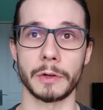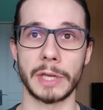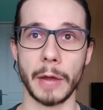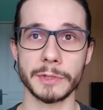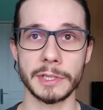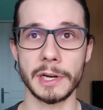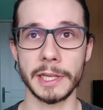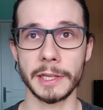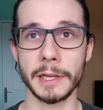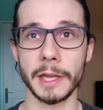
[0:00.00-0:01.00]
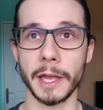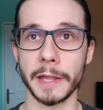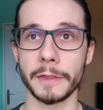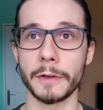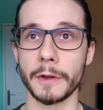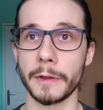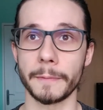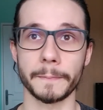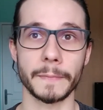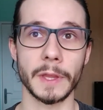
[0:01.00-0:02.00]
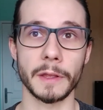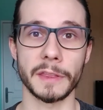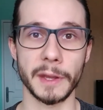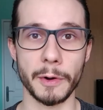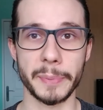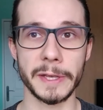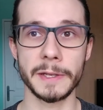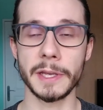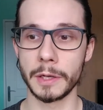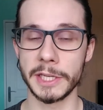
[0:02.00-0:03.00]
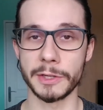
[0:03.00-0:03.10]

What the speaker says: counseling and therapy